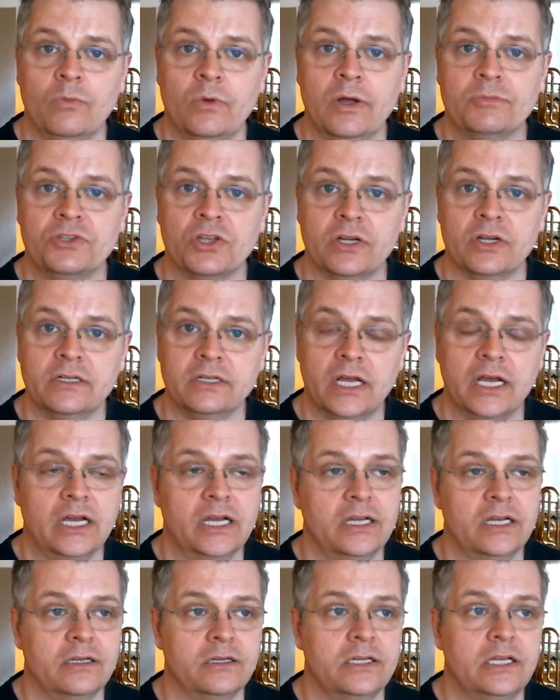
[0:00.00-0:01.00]
website,
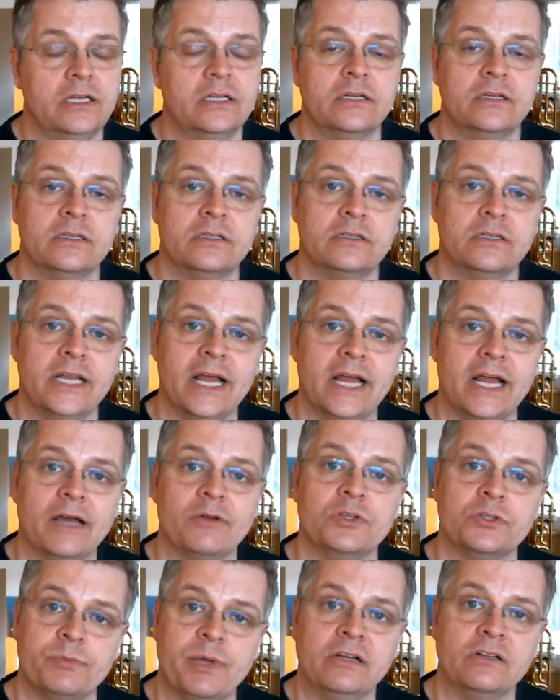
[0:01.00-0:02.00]

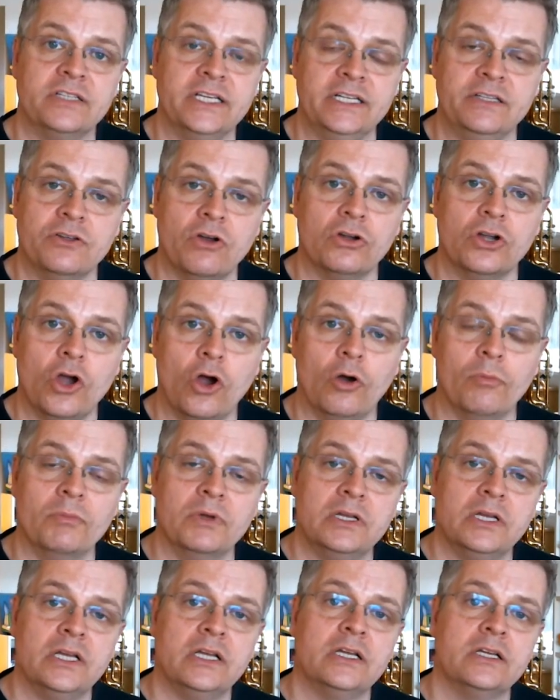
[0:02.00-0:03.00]

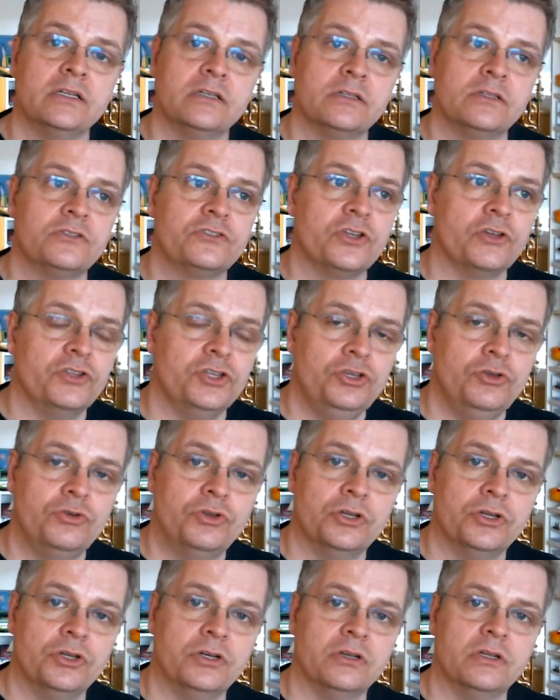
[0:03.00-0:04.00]
loudnesspenalty.com, so that you
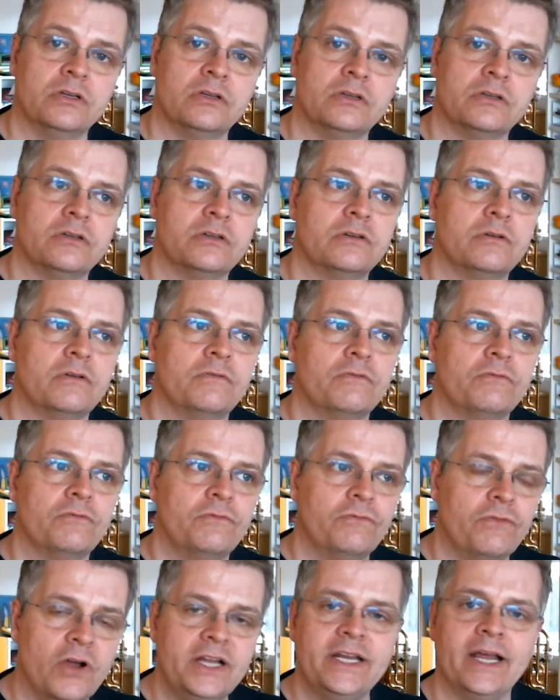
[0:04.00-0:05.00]
can
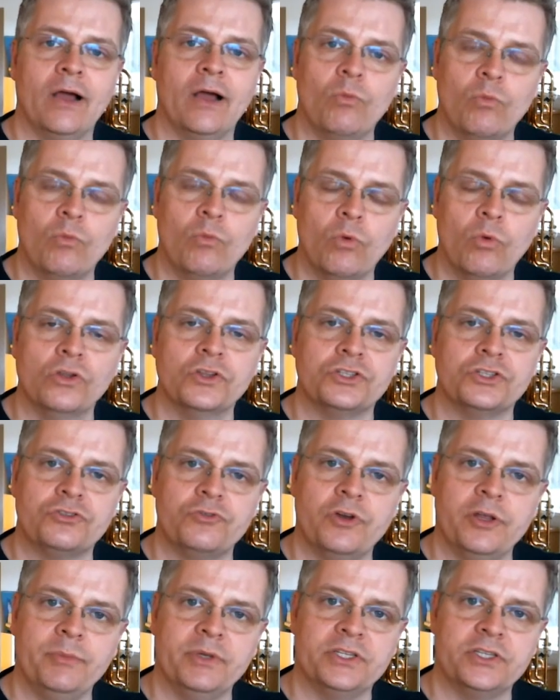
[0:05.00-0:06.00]
find out what the
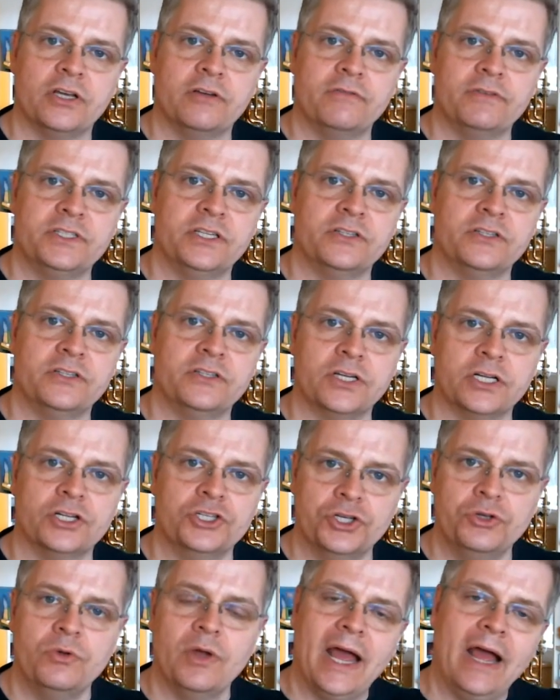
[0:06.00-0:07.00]
streaming services are going
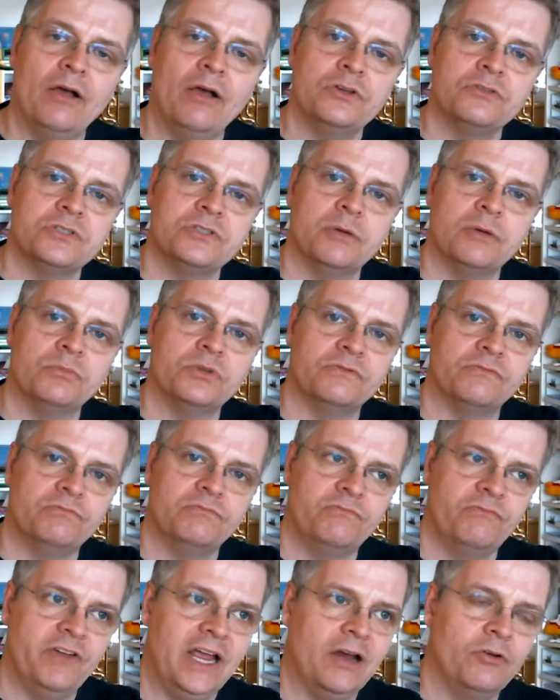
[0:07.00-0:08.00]
to do, how those
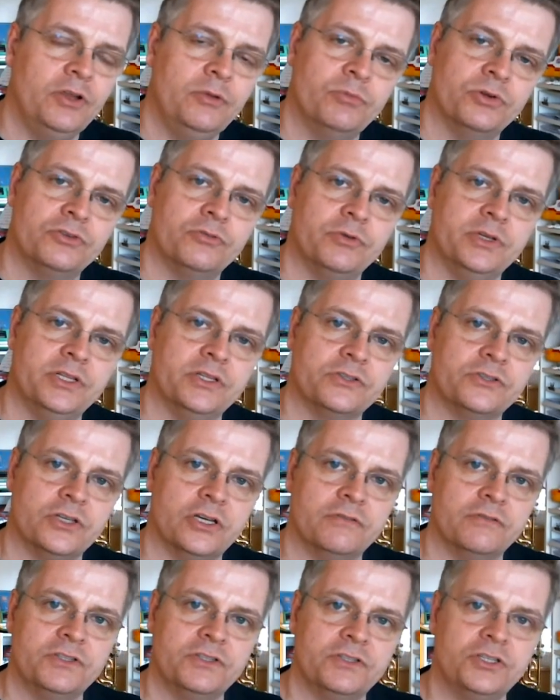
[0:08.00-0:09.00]
numbers vary between the
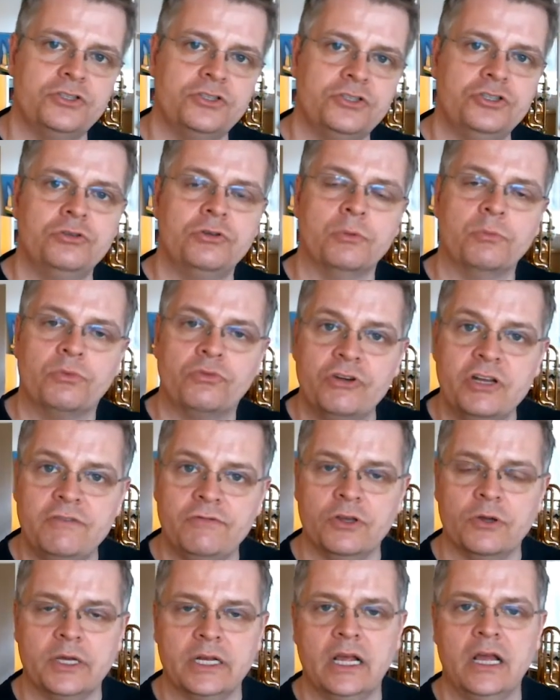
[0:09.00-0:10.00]
services, and you can
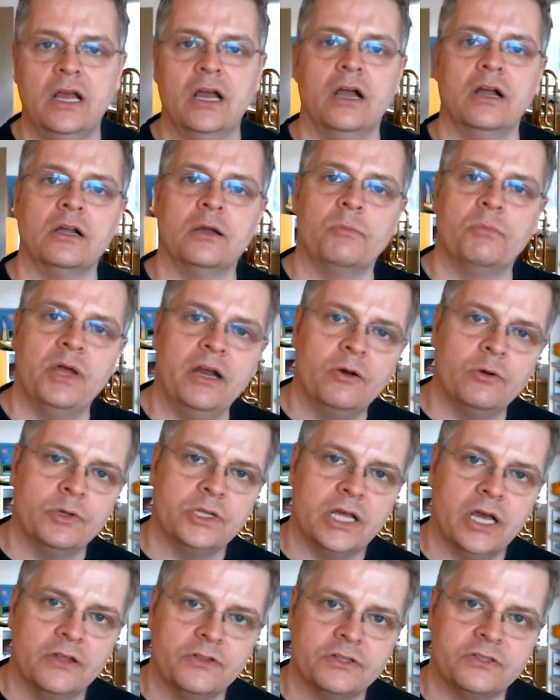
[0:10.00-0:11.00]
preview it and compare it
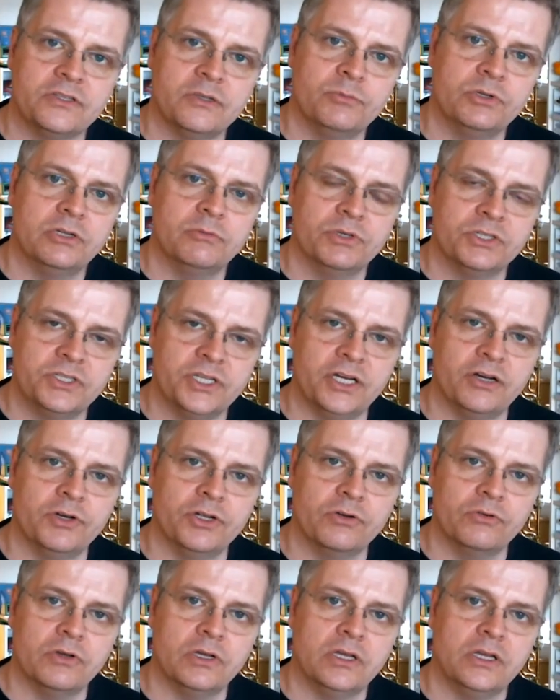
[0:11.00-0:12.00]
with other similar
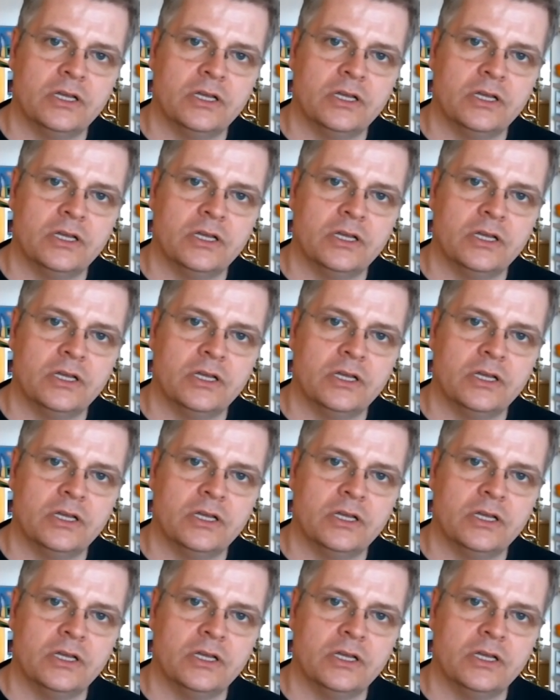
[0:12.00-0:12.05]
material.